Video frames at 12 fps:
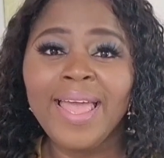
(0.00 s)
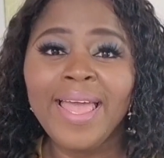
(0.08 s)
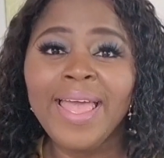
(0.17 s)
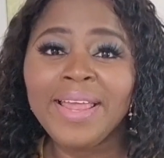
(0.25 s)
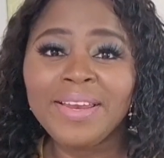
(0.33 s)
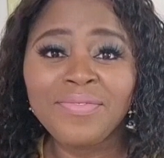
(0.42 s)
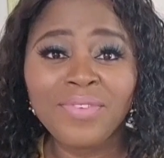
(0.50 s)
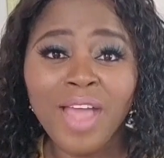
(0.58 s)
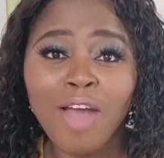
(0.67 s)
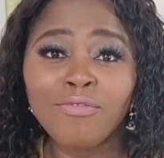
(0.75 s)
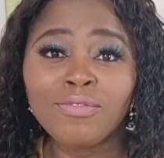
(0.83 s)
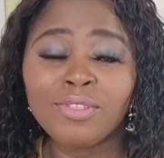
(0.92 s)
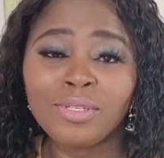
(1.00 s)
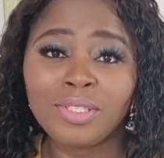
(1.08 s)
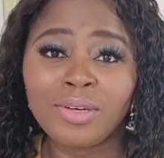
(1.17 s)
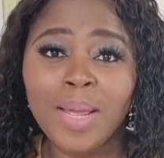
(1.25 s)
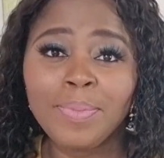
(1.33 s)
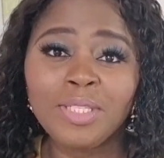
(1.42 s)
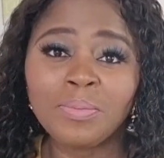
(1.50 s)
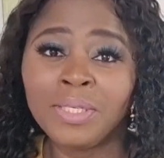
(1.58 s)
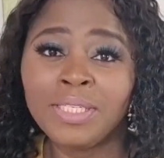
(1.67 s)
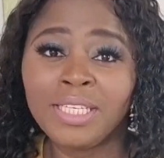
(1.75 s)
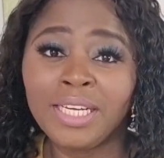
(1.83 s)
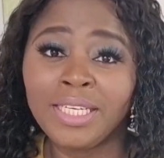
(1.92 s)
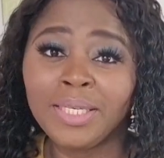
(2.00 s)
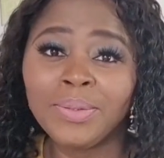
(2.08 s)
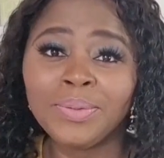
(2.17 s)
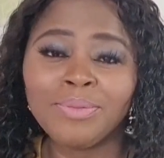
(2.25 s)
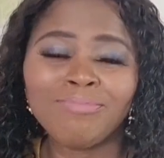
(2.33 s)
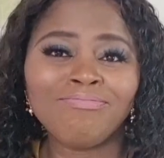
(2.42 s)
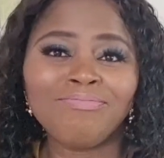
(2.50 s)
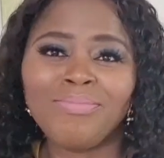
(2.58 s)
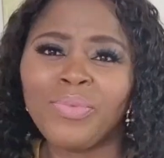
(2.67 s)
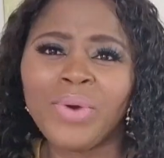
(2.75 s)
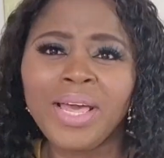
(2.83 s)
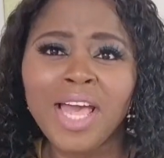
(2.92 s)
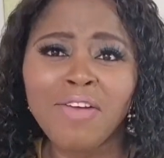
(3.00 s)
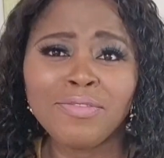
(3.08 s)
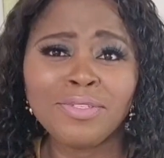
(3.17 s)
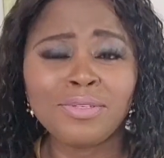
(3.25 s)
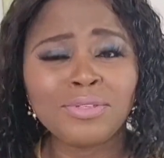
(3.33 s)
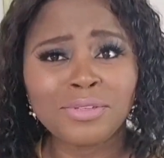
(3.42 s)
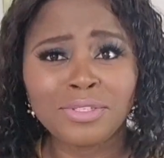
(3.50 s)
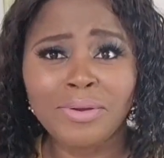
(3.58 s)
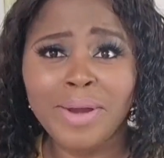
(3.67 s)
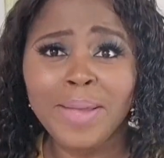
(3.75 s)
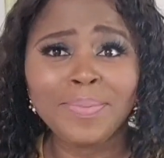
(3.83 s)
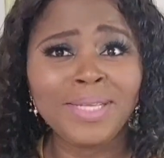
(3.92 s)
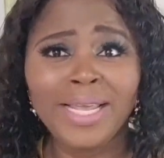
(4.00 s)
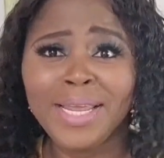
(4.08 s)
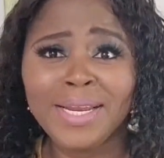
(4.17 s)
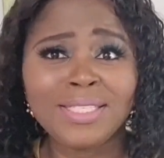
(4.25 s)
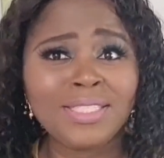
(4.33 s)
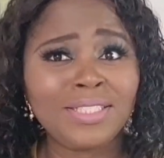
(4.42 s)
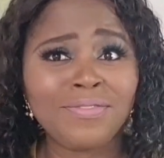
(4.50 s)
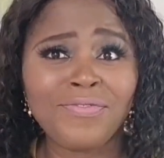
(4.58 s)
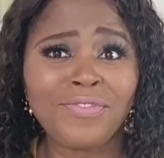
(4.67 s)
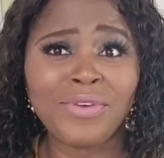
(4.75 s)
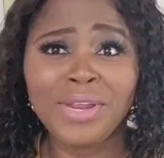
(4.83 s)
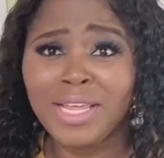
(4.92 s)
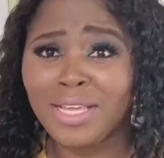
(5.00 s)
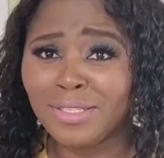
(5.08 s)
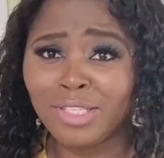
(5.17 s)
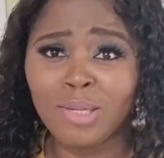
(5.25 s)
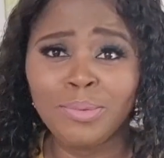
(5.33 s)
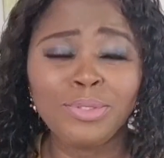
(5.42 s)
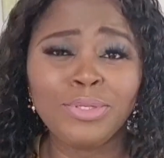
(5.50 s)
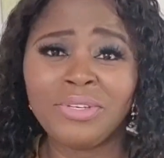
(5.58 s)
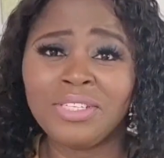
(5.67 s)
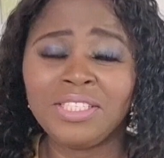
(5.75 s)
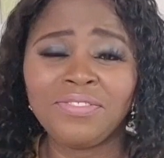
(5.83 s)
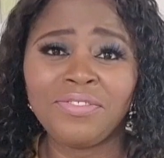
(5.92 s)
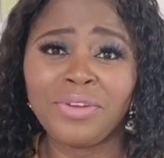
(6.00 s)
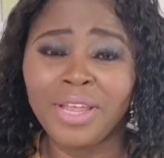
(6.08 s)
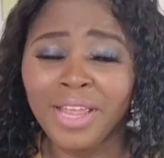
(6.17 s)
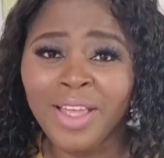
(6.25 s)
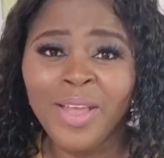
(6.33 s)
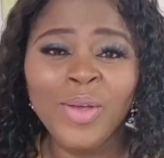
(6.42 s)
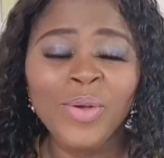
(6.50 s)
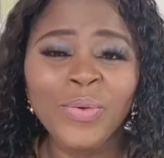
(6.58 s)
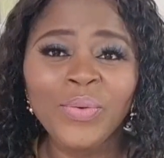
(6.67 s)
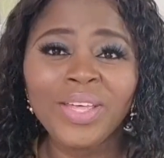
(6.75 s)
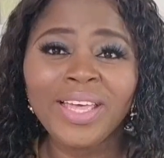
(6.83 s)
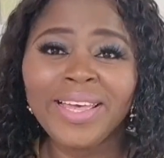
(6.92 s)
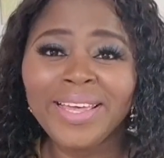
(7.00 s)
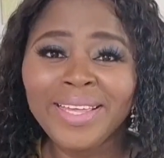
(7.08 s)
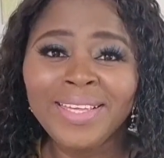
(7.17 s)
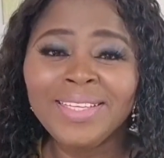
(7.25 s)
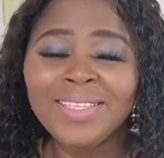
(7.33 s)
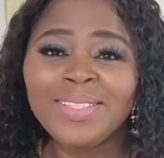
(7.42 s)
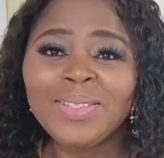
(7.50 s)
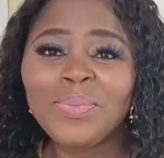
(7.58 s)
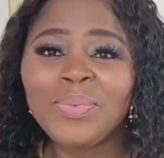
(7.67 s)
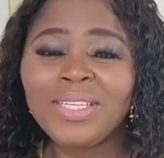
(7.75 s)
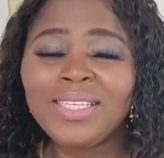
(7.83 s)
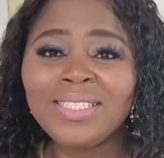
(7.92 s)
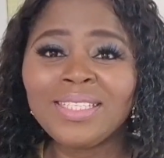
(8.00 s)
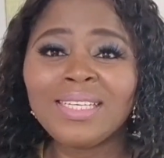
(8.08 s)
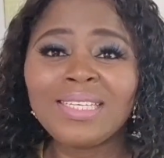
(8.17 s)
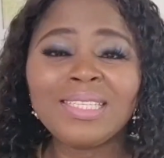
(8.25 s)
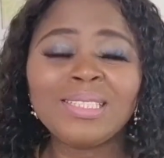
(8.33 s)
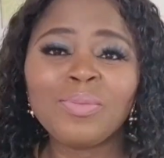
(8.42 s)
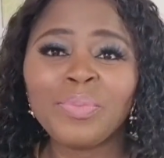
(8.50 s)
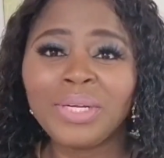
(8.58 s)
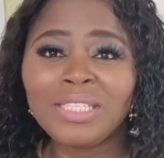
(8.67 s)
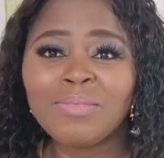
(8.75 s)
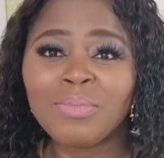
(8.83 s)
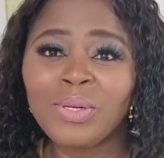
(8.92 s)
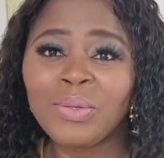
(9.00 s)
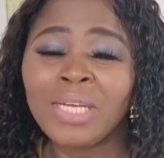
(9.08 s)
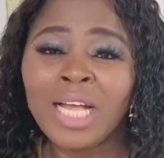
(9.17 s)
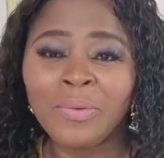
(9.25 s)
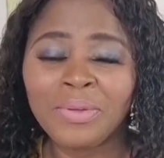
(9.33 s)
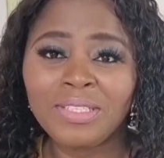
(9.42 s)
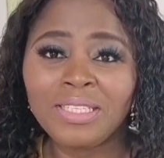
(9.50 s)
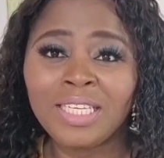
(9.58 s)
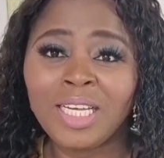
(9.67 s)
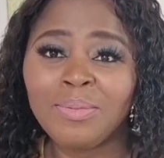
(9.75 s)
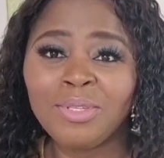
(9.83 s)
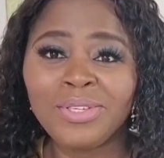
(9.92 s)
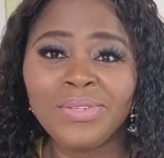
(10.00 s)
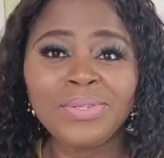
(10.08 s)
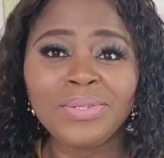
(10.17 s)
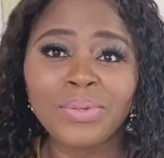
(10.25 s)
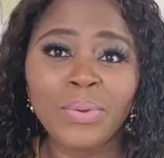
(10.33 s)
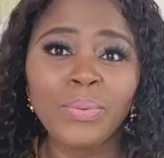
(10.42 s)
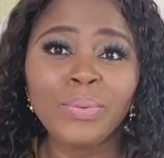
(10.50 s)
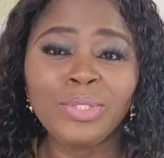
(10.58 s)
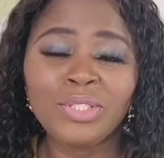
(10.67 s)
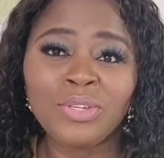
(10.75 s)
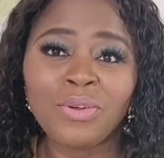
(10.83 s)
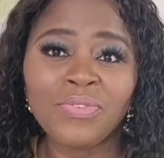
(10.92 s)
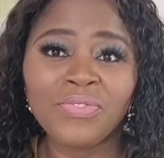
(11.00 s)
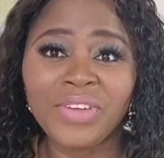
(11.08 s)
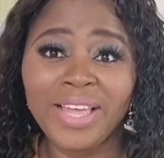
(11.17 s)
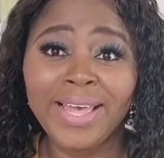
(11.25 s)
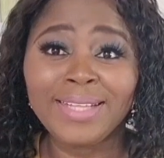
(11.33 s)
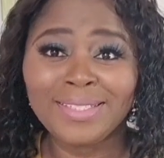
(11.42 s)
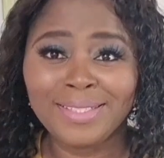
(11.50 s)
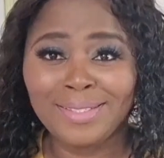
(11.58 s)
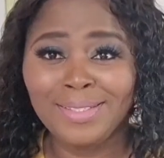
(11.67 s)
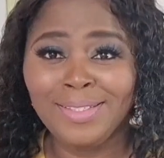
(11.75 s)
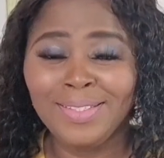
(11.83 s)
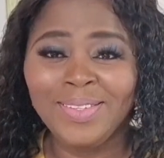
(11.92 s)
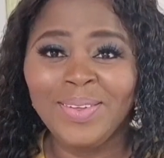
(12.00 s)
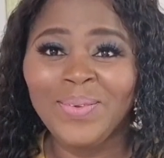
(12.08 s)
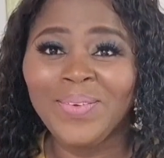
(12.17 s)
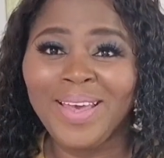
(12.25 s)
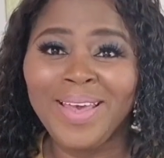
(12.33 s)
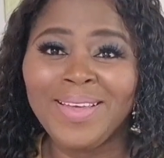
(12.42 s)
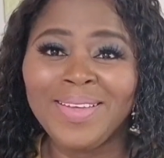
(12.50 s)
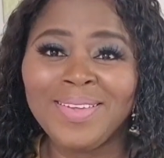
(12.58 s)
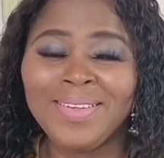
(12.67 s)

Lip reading: And if you haven't subscribed to my channel, why haven't you subscribed? It is free. Subscription is free. Okay. So please click the button below. Now is the time to do so. Do not forget. Okay.